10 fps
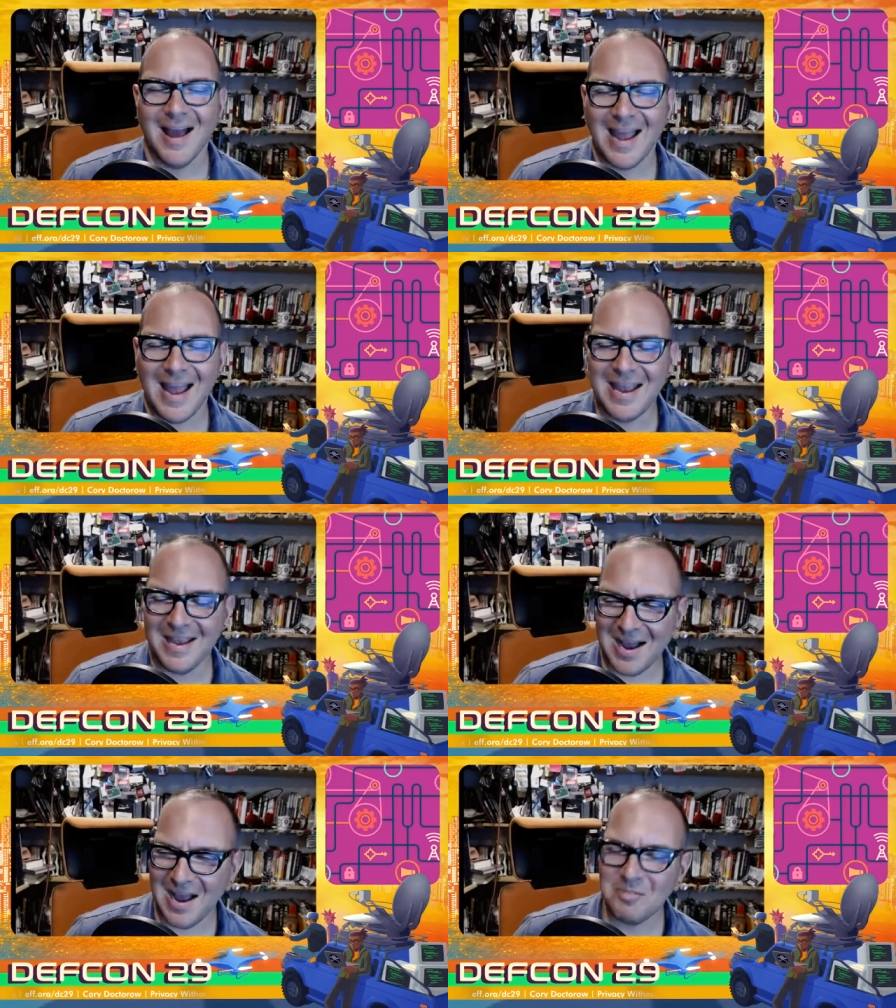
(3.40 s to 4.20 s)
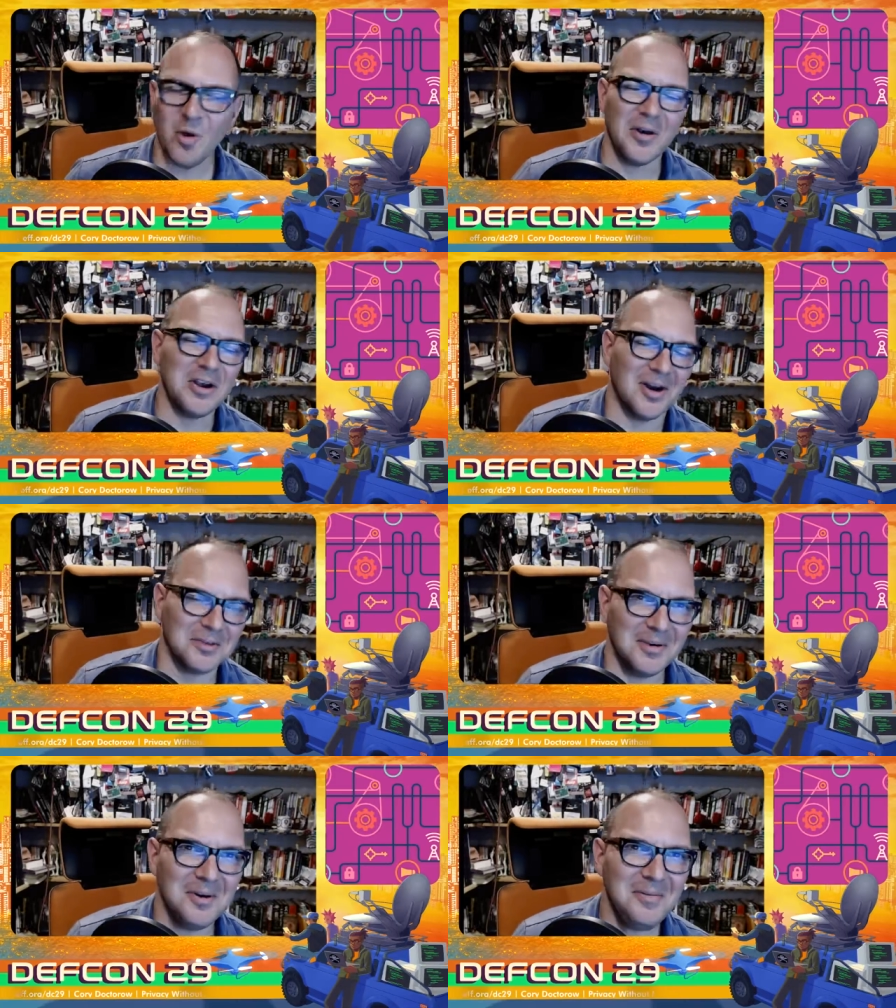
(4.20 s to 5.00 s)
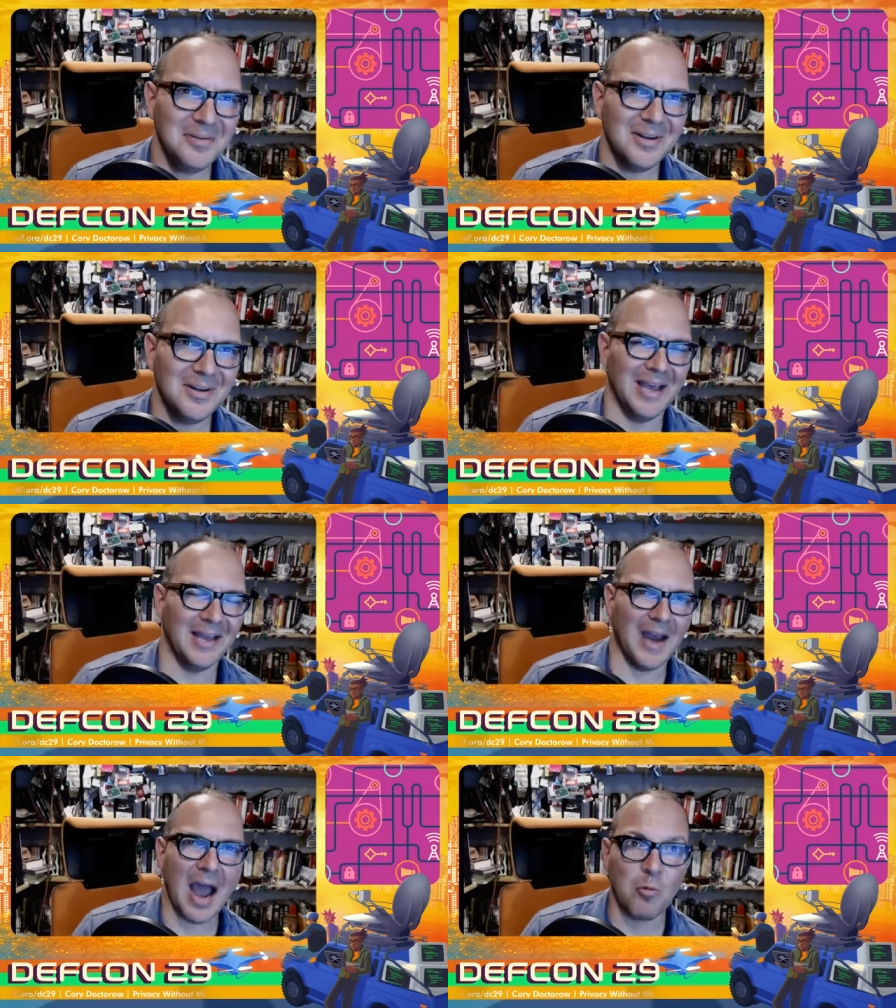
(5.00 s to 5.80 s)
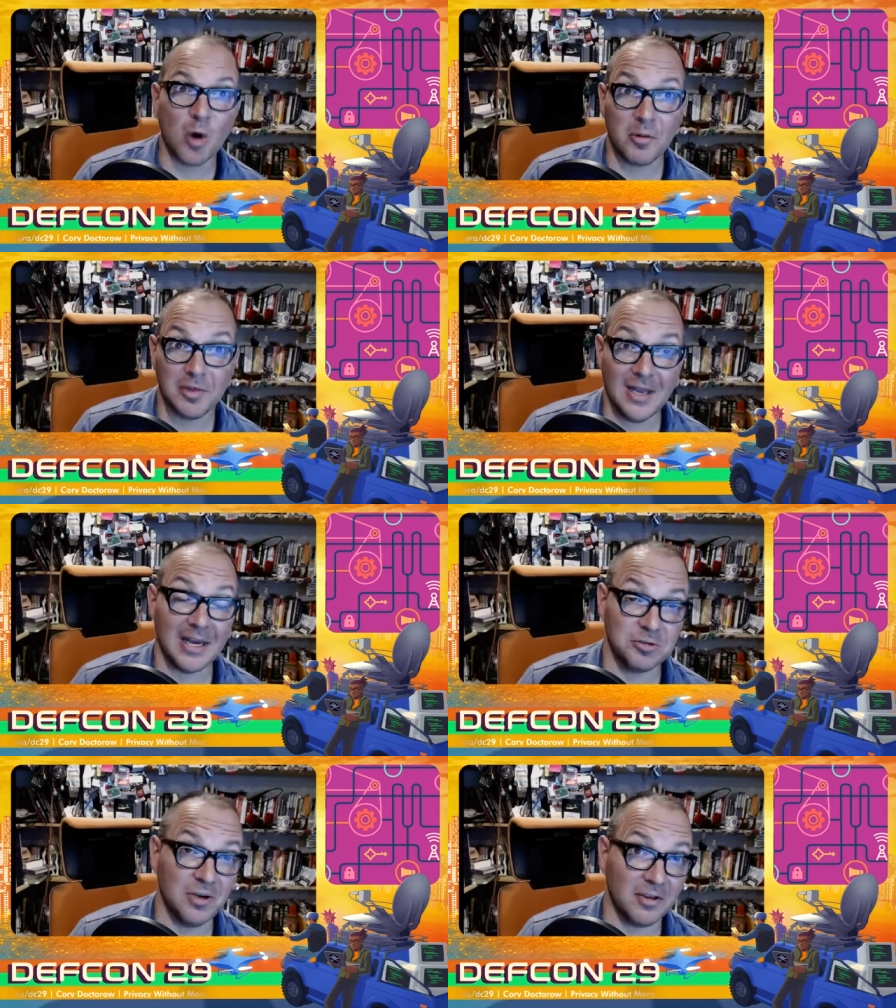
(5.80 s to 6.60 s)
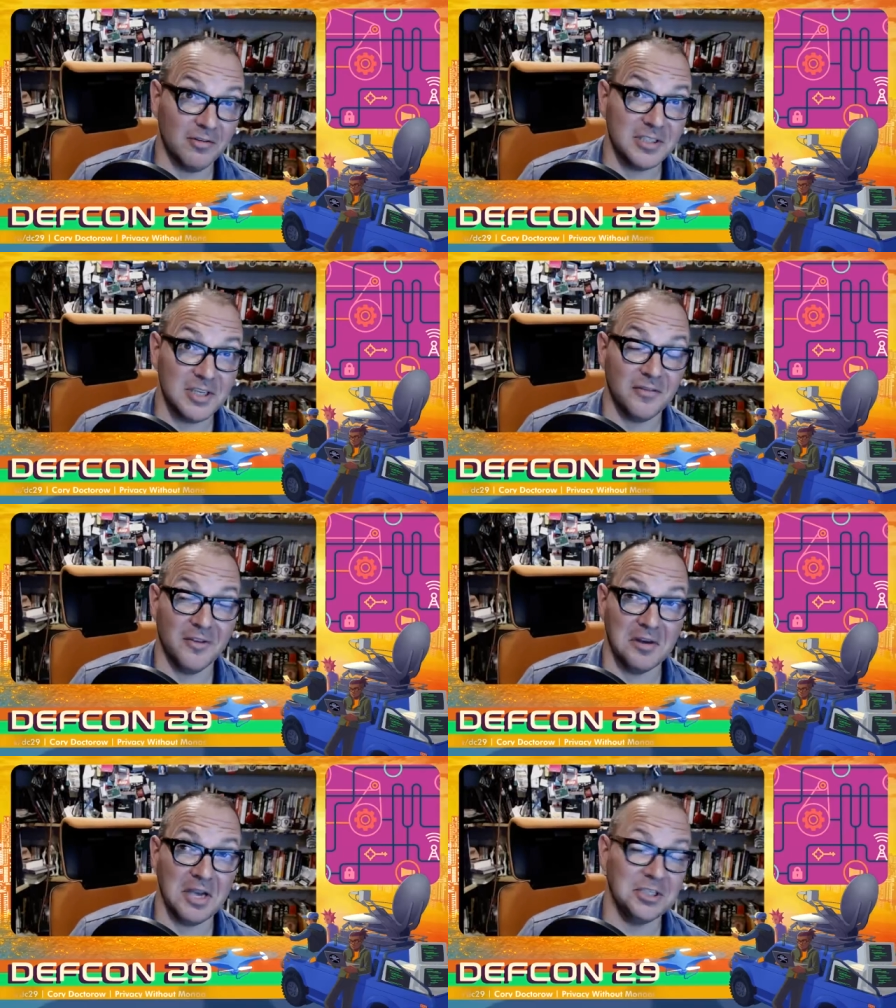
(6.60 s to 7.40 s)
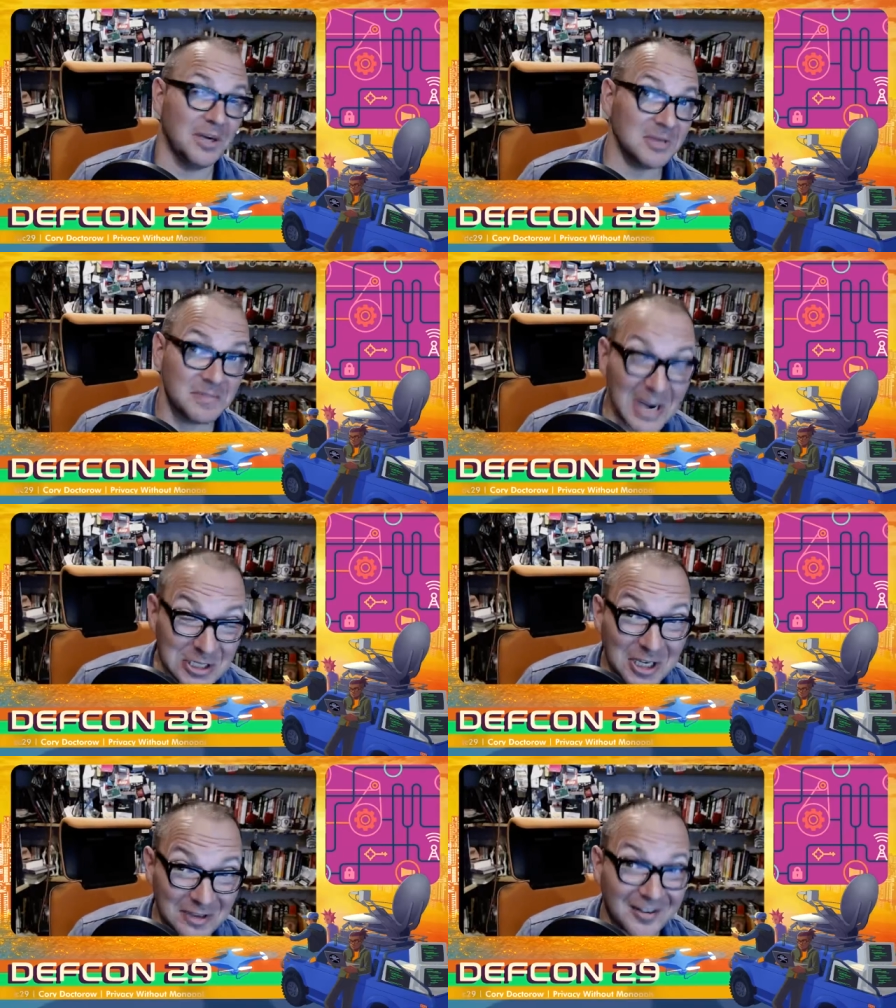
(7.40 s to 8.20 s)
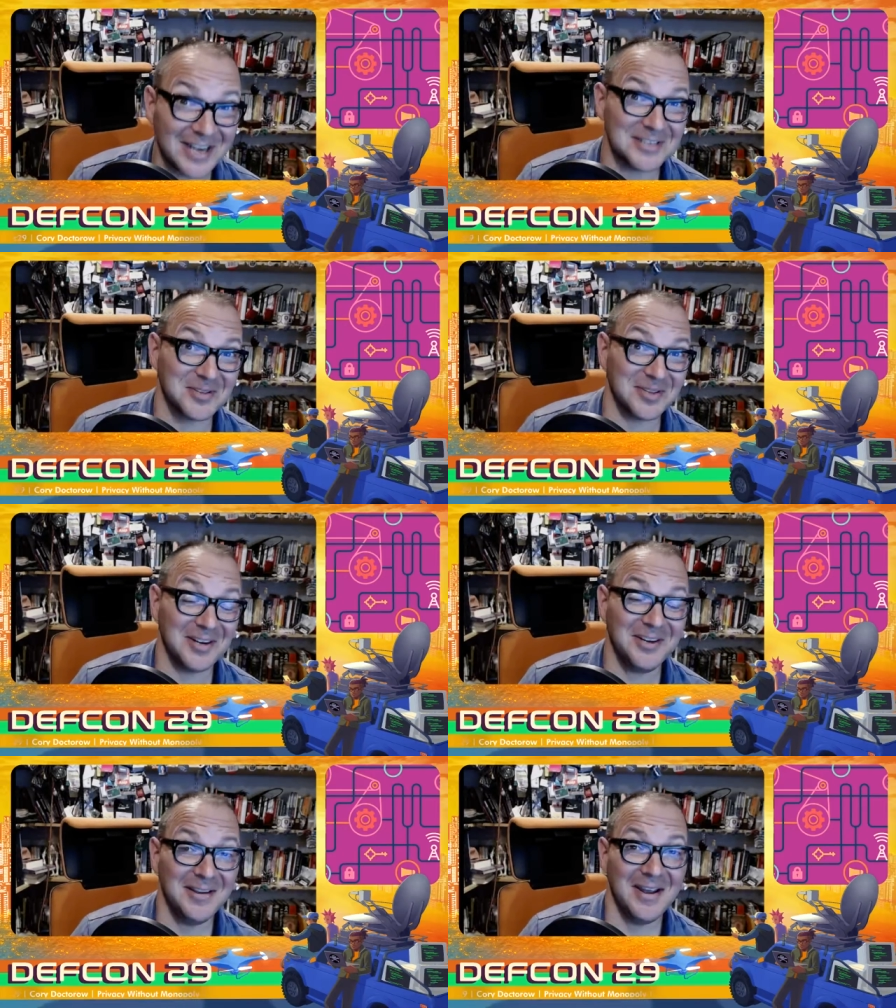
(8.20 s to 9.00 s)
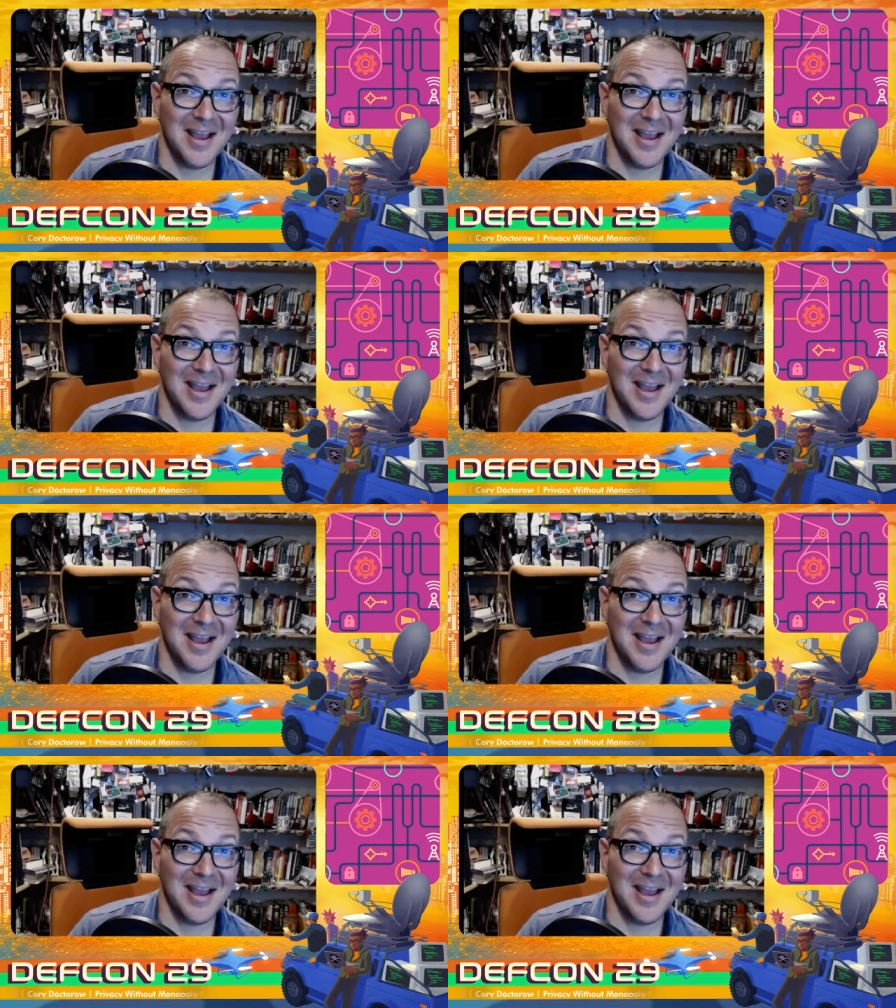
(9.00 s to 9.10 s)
Hey, I'm Cory Doctorow, and I work with the Electronic Frontier Foundation. I'm a special advisor there.